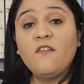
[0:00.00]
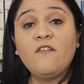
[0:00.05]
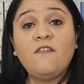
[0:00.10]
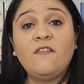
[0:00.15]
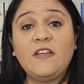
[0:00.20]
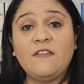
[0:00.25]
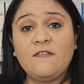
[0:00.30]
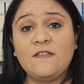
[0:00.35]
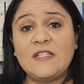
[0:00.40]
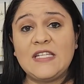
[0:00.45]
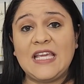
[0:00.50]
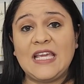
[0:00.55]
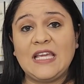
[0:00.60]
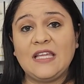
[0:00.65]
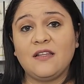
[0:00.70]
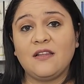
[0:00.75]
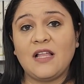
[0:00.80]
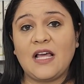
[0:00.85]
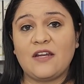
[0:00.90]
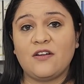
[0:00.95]

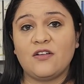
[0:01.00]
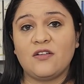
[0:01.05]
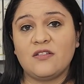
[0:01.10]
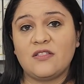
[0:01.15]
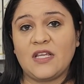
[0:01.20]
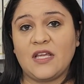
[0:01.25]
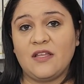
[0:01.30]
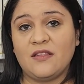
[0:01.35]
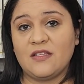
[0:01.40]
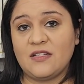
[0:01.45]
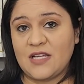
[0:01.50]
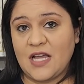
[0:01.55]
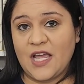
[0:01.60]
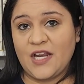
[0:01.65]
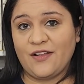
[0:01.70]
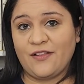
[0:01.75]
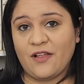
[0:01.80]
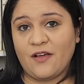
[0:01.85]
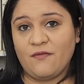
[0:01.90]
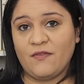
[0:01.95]
15 letters in the
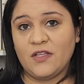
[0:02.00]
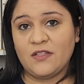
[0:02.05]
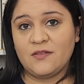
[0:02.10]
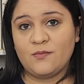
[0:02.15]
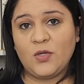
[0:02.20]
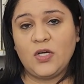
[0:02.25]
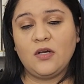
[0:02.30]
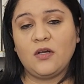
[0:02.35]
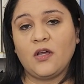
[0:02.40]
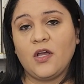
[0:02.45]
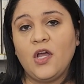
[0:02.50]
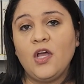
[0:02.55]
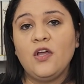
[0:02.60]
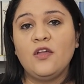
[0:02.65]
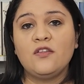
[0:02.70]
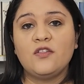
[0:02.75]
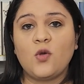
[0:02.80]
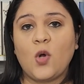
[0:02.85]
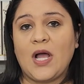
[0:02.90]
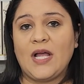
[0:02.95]
title of this book,
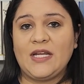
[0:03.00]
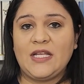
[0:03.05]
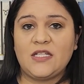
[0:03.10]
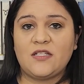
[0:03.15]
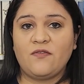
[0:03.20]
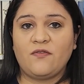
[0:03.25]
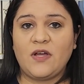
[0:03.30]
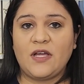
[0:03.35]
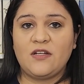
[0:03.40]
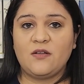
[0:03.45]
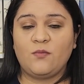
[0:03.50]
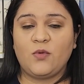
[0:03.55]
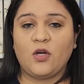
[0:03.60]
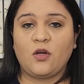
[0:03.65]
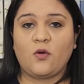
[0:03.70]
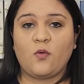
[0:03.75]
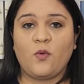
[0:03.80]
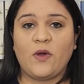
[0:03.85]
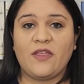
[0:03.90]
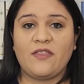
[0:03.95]
so I need to find a
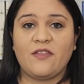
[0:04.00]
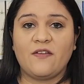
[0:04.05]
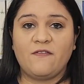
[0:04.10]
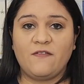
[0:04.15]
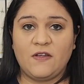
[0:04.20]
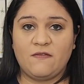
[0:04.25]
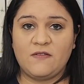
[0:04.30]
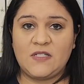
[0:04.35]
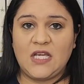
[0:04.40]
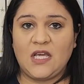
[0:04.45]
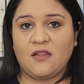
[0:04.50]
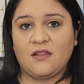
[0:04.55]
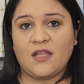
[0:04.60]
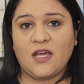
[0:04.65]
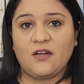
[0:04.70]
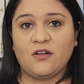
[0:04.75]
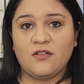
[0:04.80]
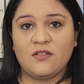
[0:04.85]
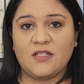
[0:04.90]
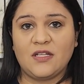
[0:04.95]
book with 15
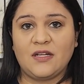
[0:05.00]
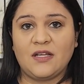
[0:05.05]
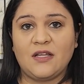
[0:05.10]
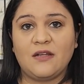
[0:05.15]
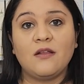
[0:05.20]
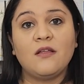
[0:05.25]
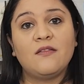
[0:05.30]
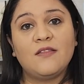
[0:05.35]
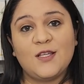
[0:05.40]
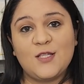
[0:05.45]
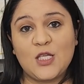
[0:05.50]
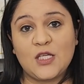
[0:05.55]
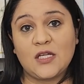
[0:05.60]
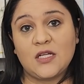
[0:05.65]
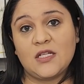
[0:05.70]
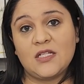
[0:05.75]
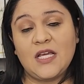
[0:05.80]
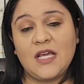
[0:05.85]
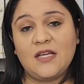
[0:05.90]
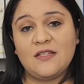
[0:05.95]
letters in it. This is going
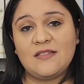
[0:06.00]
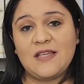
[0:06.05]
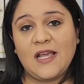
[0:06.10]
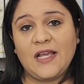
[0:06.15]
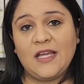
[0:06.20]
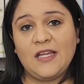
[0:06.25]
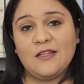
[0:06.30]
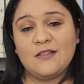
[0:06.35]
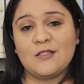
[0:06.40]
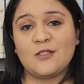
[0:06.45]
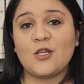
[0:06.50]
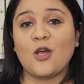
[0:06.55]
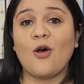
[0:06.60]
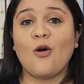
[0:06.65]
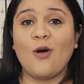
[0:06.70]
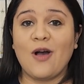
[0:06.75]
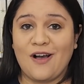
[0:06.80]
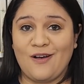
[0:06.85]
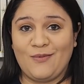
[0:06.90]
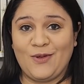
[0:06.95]
to take a second,
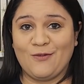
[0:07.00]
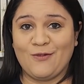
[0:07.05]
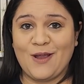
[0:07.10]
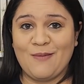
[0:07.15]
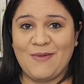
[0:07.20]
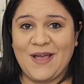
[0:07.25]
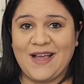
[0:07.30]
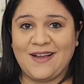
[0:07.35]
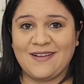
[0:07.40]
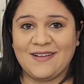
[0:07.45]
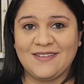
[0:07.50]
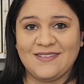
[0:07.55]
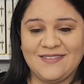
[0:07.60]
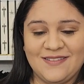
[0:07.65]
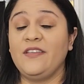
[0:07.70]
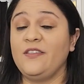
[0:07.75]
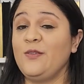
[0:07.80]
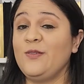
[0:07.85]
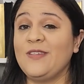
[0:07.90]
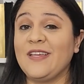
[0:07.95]
so I'll be right back.
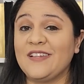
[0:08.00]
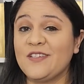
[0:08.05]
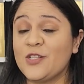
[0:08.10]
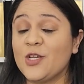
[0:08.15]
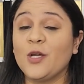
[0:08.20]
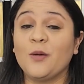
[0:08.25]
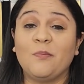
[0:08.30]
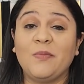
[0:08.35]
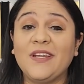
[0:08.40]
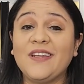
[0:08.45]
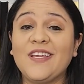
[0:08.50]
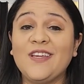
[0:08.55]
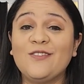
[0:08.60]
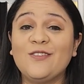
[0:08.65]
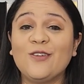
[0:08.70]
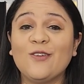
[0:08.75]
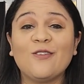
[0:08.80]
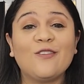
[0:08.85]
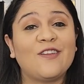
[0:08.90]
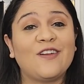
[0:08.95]
This was actually a bit
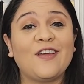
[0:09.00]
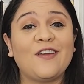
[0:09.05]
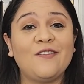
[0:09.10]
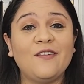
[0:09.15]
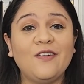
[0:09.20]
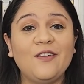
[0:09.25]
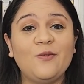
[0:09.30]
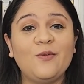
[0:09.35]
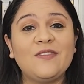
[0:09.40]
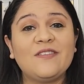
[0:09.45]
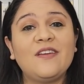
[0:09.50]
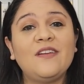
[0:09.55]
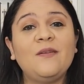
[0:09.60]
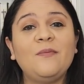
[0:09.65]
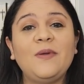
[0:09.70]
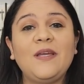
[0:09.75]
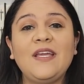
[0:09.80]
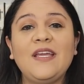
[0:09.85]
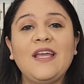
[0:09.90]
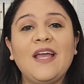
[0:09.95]
easier than I thought it was going to
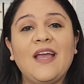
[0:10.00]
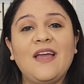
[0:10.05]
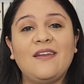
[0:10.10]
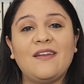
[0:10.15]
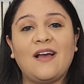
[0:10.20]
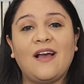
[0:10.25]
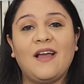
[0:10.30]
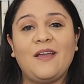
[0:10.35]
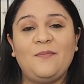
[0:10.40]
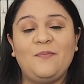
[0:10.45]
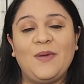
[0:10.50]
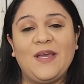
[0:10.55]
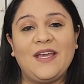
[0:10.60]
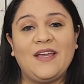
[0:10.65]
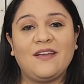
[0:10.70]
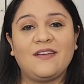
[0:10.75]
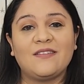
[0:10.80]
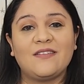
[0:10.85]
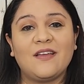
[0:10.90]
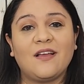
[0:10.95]
be, and I
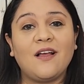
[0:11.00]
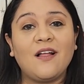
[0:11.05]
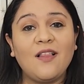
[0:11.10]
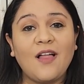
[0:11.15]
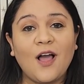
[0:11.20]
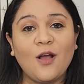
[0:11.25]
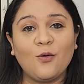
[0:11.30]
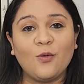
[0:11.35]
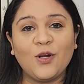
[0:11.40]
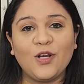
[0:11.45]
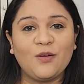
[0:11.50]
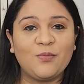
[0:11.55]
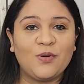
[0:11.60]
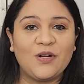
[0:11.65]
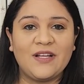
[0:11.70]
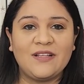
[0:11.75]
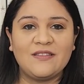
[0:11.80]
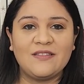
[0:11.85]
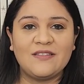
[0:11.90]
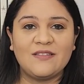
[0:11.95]
picked Clockwork
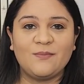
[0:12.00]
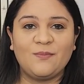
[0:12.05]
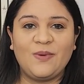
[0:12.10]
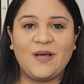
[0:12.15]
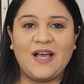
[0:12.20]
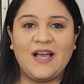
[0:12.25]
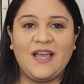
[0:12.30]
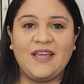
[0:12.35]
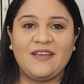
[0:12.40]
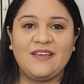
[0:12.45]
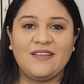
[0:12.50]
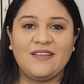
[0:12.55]
Prince by